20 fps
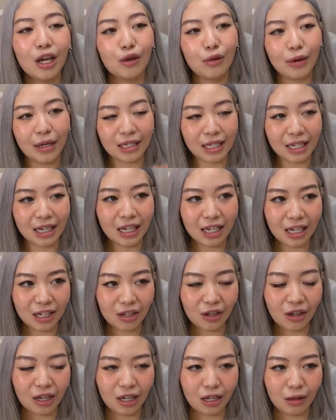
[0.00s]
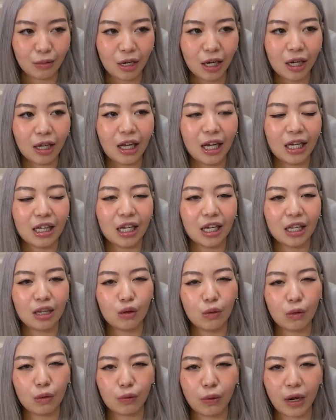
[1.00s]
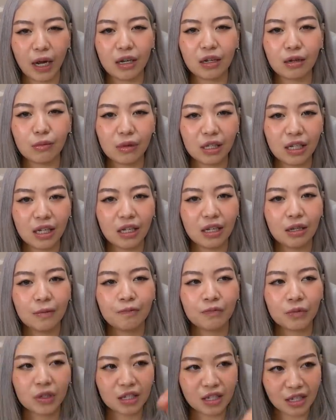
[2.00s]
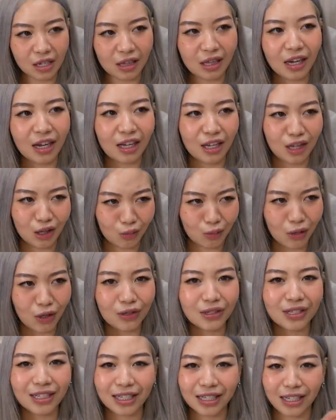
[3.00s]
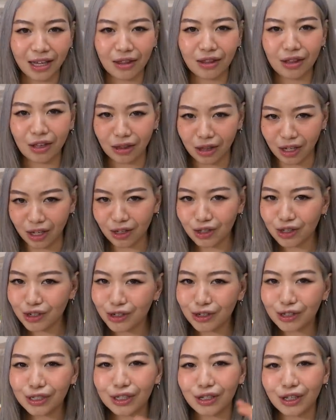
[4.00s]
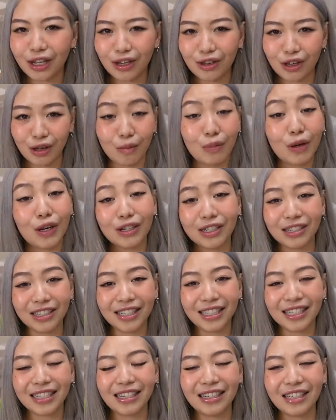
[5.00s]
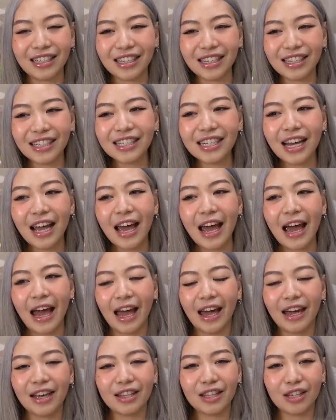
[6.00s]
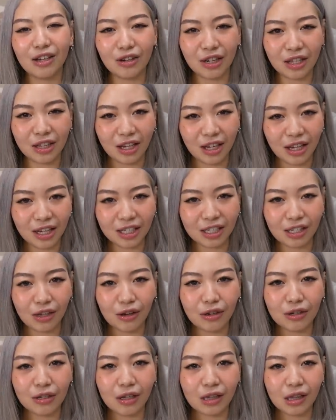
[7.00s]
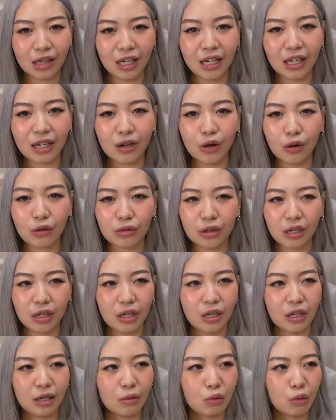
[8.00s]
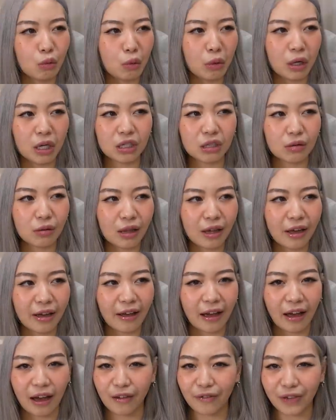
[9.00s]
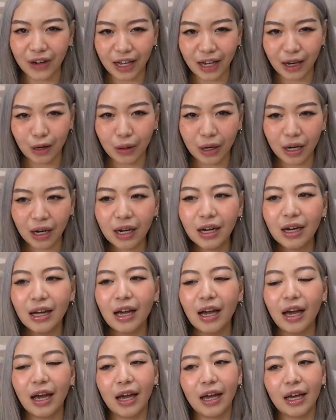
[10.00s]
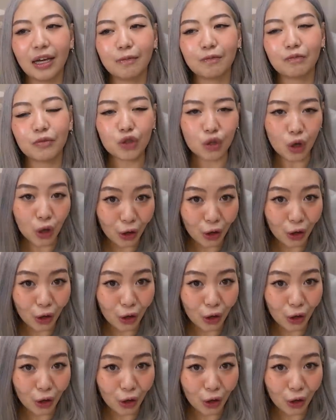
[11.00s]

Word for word: you had to key in your email and then they would randomly select emails to send the link to so that you can purchase the sneakers and the only thing is though the link only works for like half an hour and so